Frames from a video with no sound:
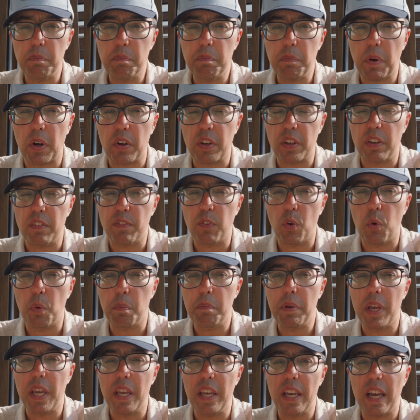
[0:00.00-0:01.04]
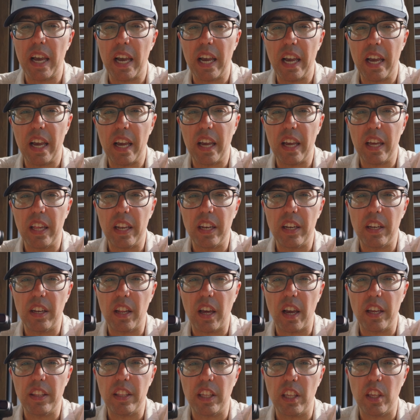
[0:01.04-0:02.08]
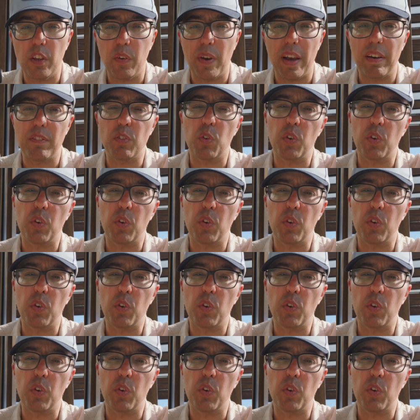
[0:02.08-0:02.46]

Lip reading: Pocket 4P, and I think you have.